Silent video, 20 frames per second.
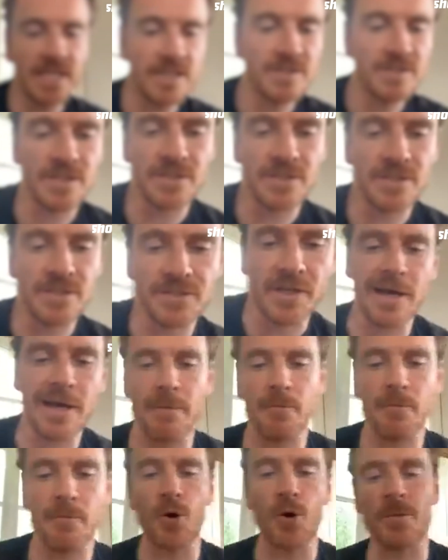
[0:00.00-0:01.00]
There's a
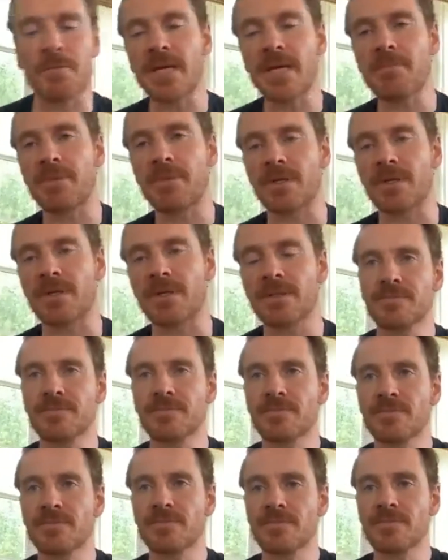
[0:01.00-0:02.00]
lot more people
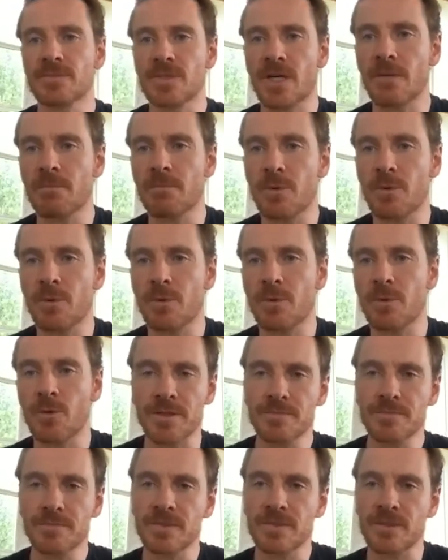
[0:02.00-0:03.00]
on
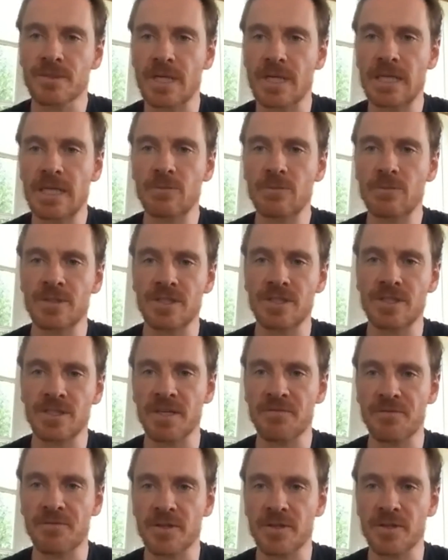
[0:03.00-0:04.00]
board with these
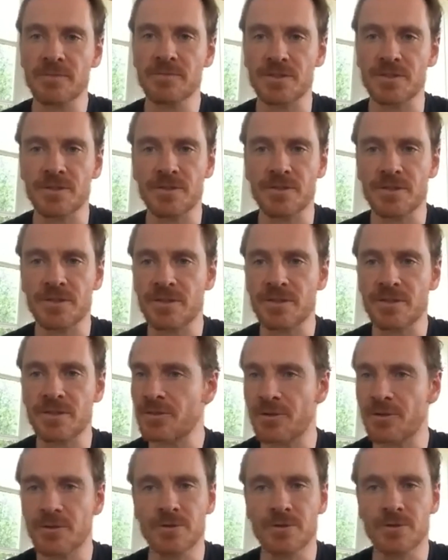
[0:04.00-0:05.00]
big films,
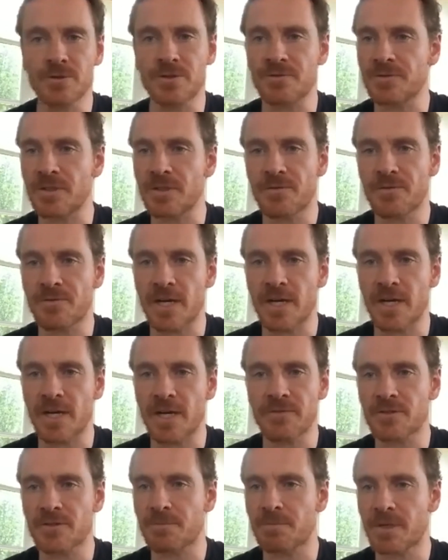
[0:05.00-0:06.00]
crews of, you know,
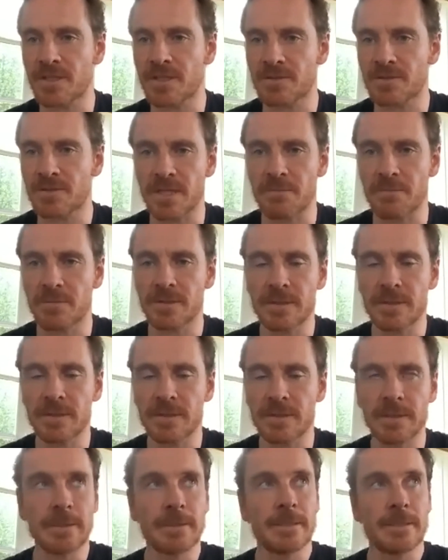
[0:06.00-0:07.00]
500 plus people.
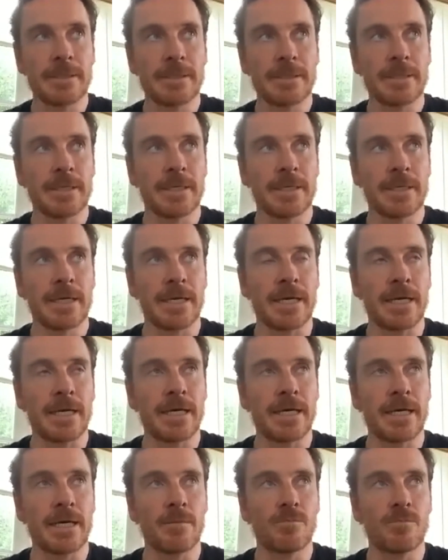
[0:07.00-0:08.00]

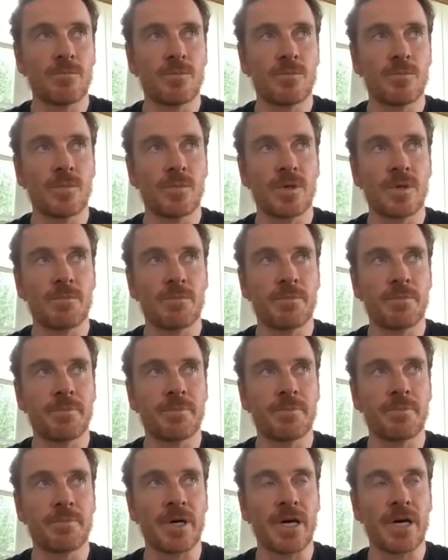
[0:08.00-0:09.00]

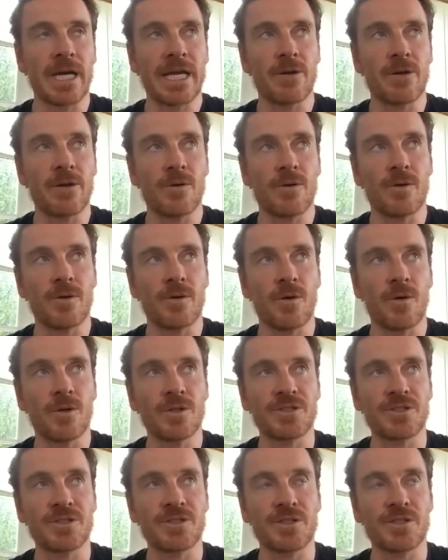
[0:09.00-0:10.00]
And
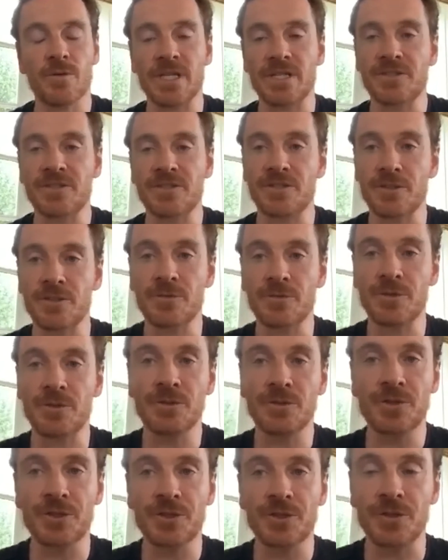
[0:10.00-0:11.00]
also it's you
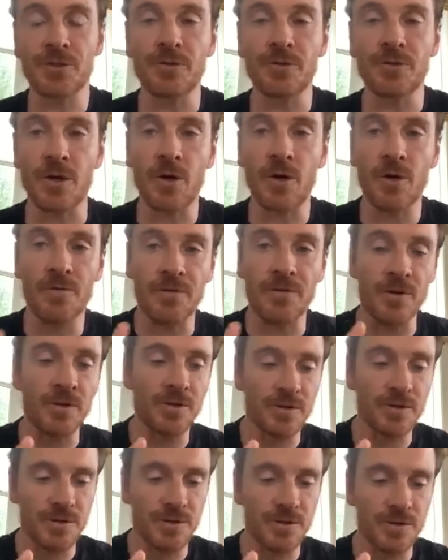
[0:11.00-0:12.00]
shoot over
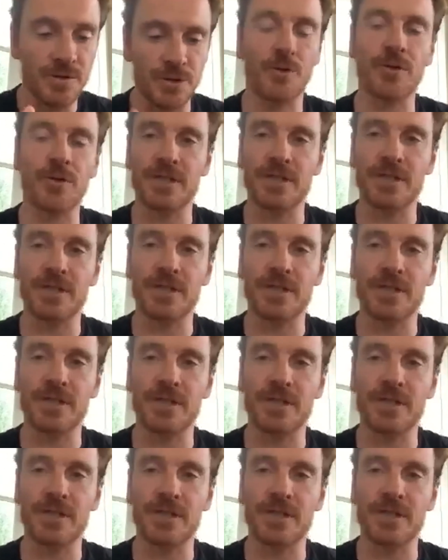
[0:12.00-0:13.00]
short, you know,
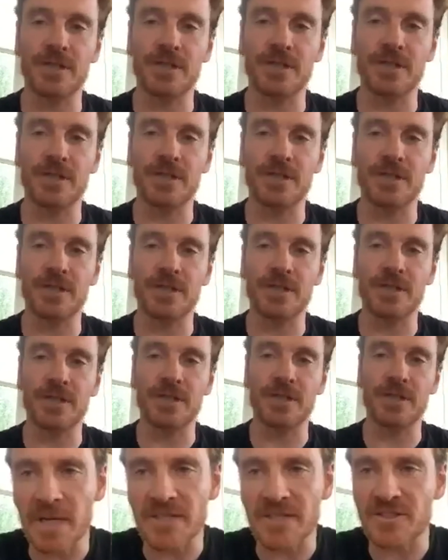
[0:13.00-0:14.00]
it like you do
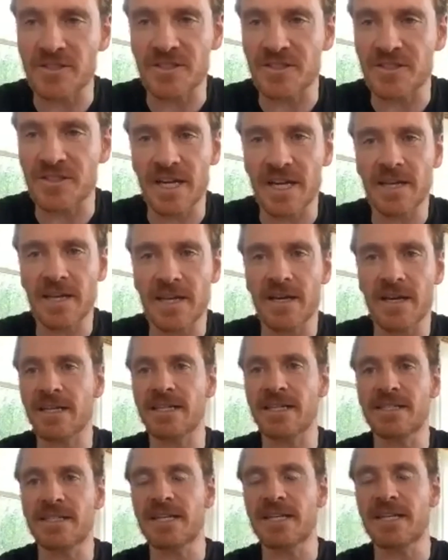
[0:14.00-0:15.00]
2 pages of dialogue
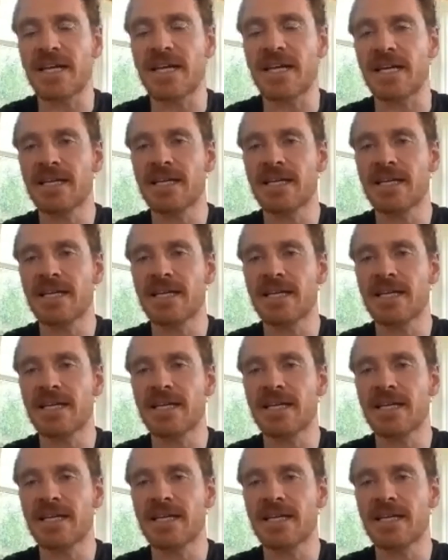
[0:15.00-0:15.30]
in a day.